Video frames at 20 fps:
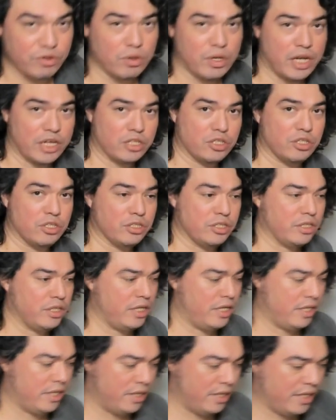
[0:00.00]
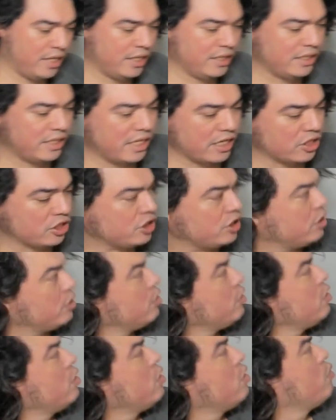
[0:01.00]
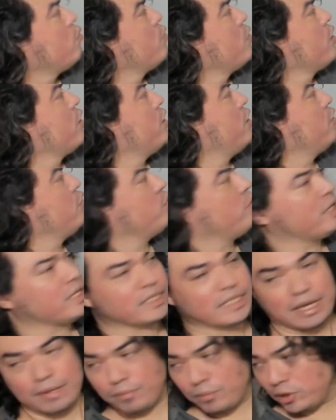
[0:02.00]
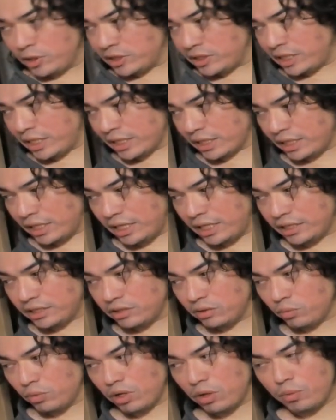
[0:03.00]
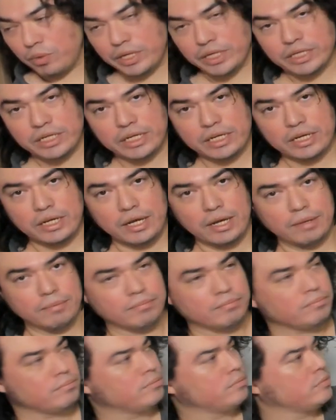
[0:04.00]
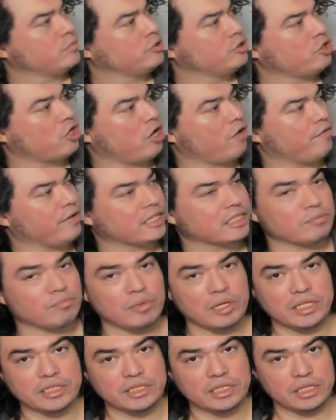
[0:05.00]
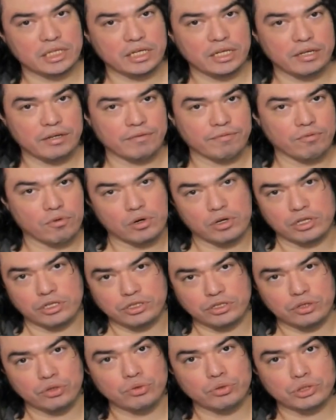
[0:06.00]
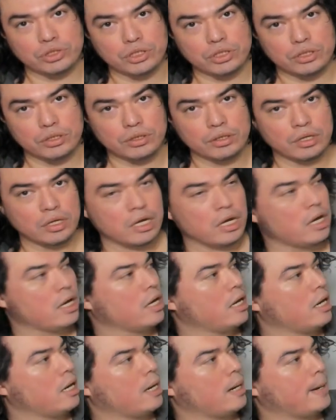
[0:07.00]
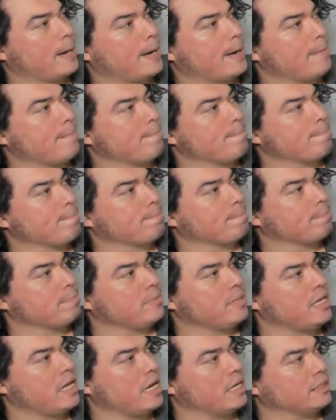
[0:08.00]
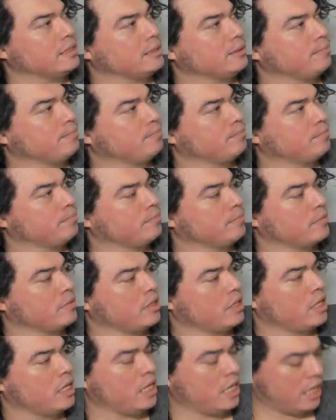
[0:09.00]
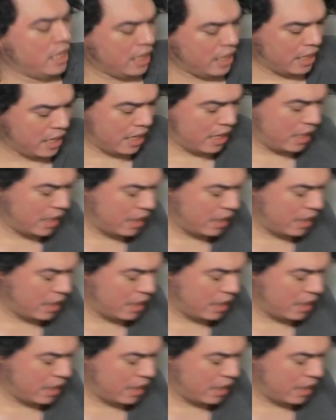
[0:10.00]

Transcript: lectures, in this section, we're going to do examples like this where we can solve explicitly for the solution. Yes. In any